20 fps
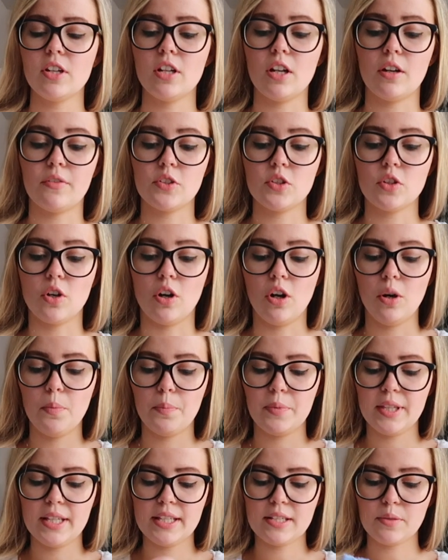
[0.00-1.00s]
another top,
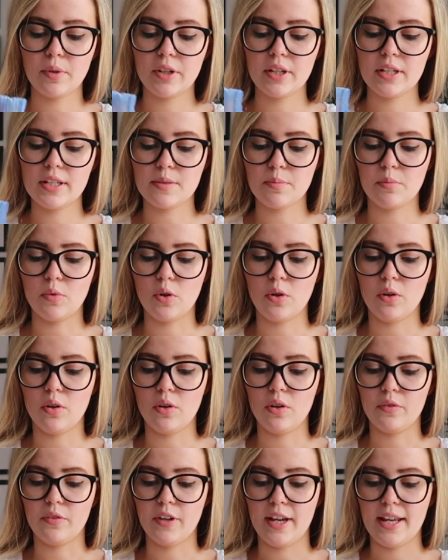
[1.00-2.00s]
but this one is more
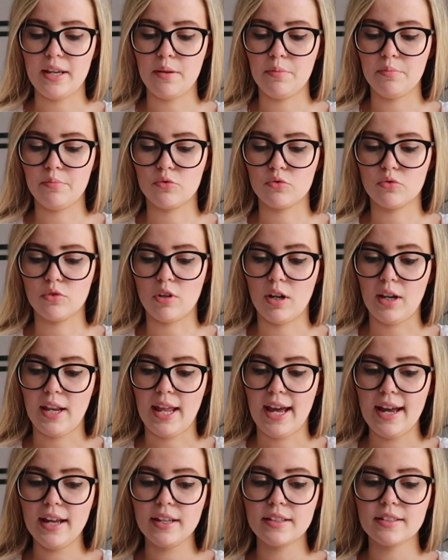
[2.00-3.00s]
of a
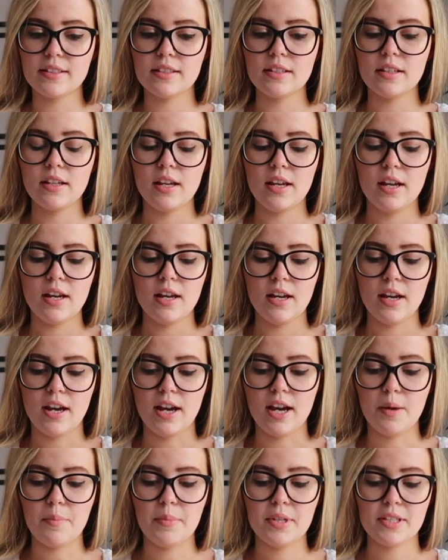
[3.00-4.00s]
bralette.
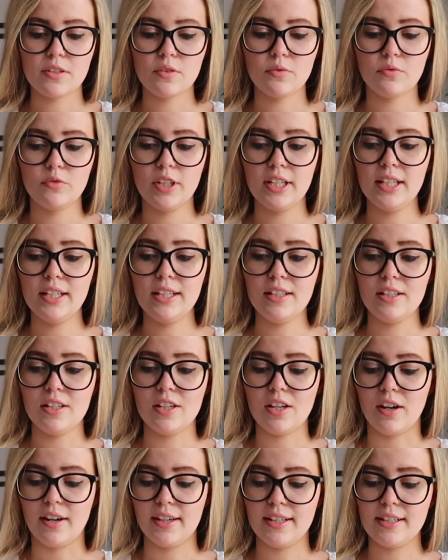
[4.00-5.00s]
Um, it's a really
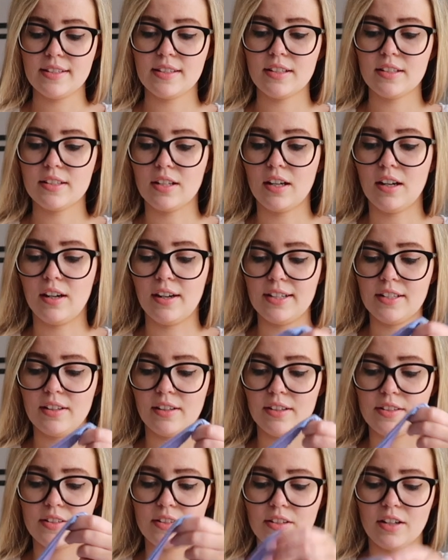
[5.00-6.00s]
nice
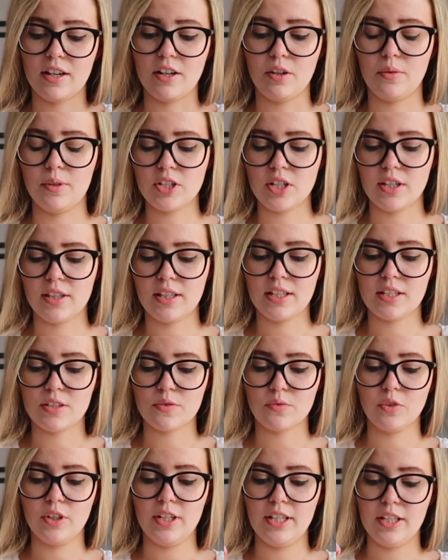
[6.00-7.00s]
tie-dye style, which I think
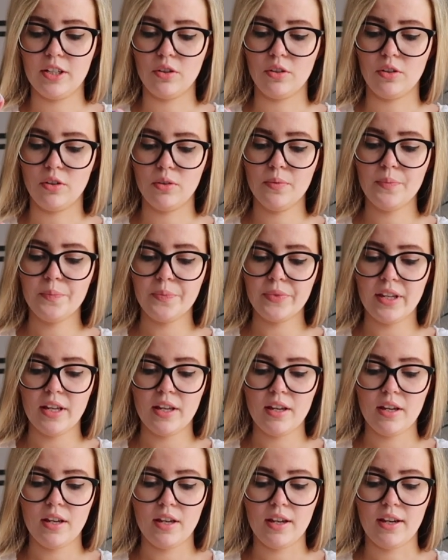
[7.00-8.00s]
is really cool.
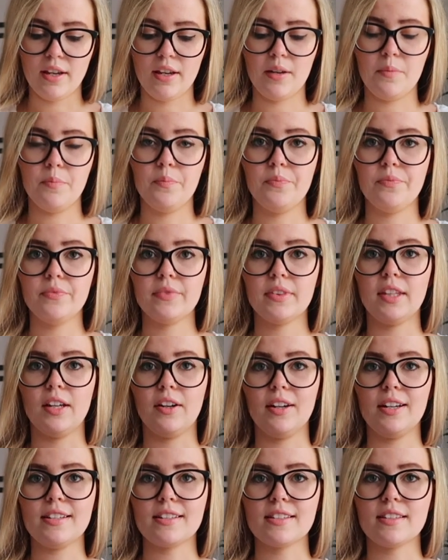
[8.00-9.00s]
Um,
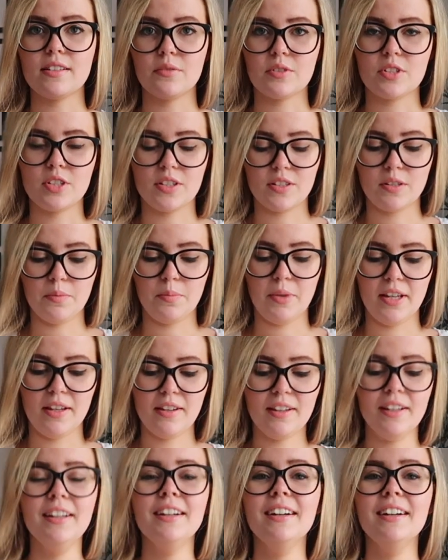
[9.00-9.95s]
there it is, that was just a bit,